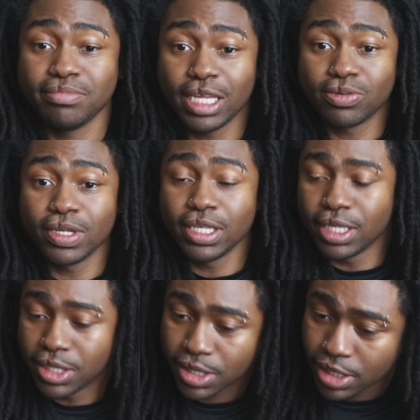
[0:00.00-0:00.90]
That's what it
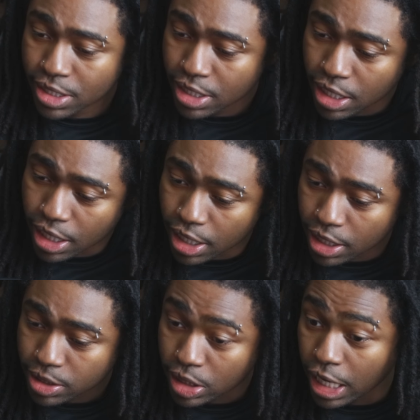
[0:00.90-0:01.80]
is.
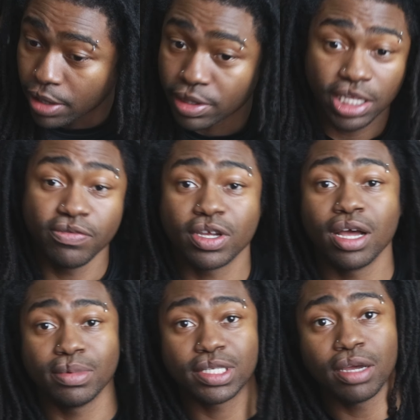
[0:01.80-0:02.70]
Uh, so, yeah, leave your
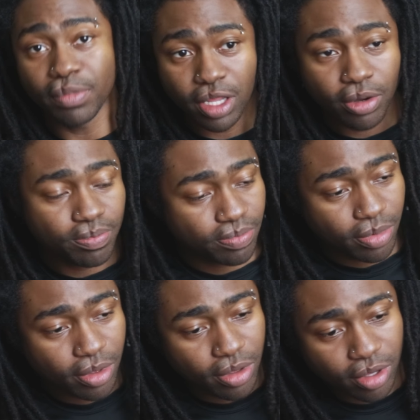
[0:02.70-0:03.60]
comments down below.
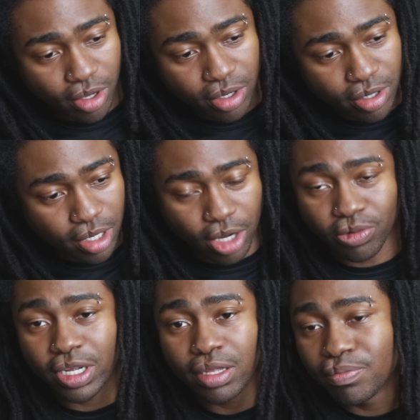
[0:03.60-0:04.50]
I'll
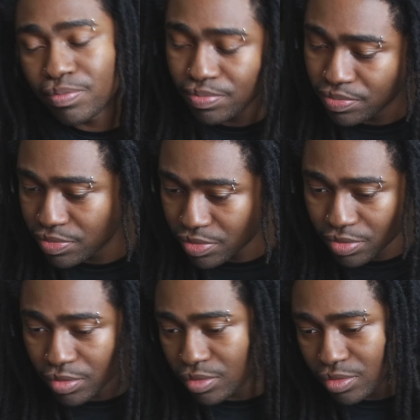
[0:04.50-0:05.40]
read them,
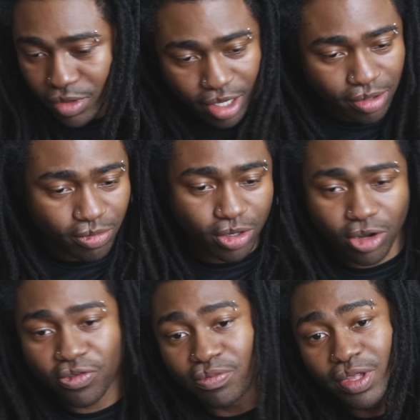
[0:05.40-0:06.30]
and we'll
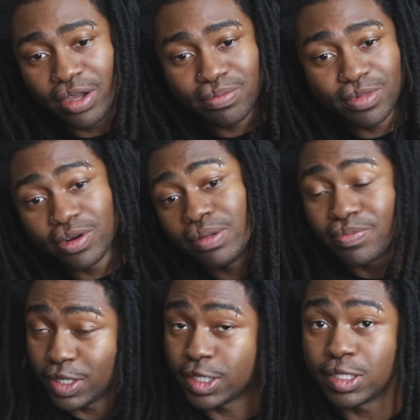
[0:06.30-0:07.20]
go from there, all right?
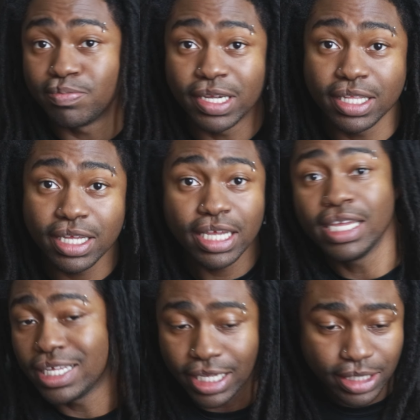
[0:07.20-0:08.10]
This has been
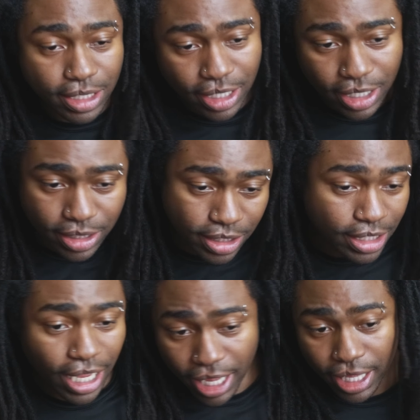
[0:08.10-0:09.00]
Genshin Kenshin,
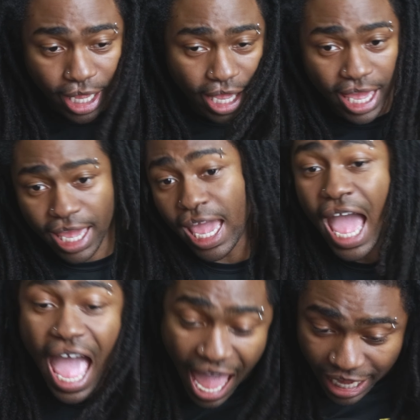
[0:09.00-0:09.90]
aka
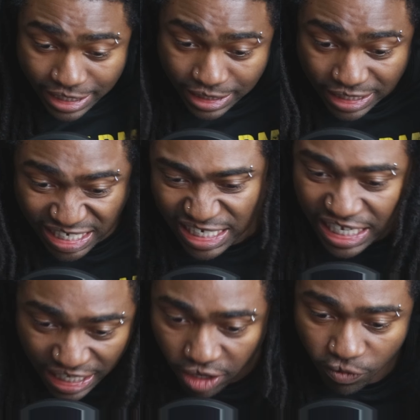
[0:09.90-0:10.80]
Actually
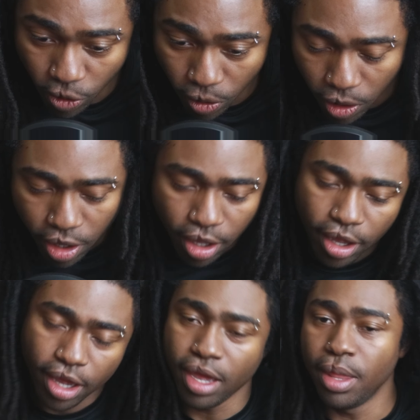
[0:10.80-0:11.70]
Evil.
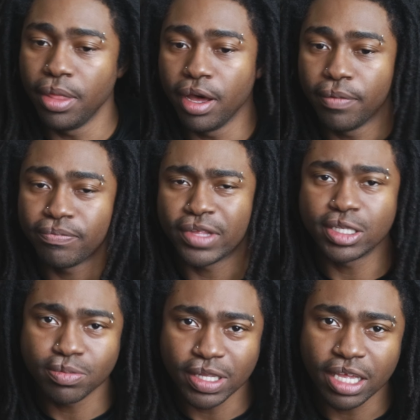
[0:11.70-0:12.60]
And uh,
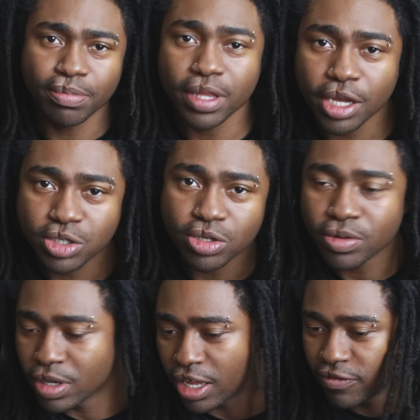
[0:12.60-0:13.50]
it's been a pleasure
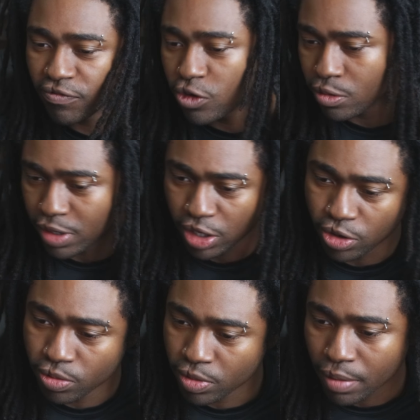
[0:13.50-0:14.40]
informing
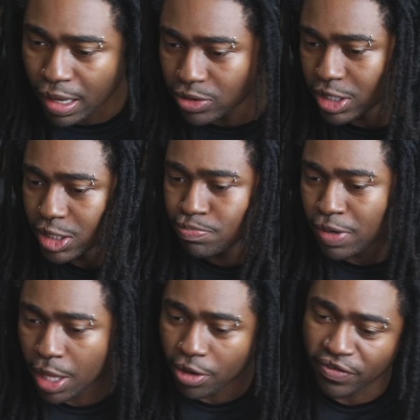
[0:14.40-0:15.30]
you about this
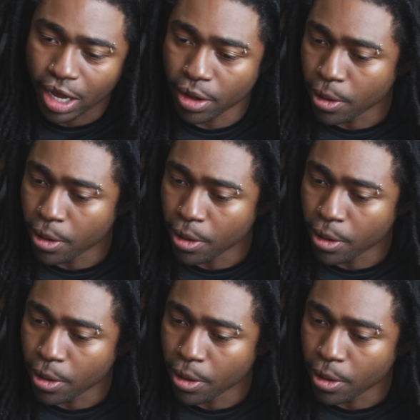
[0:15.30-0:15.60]
pedophile.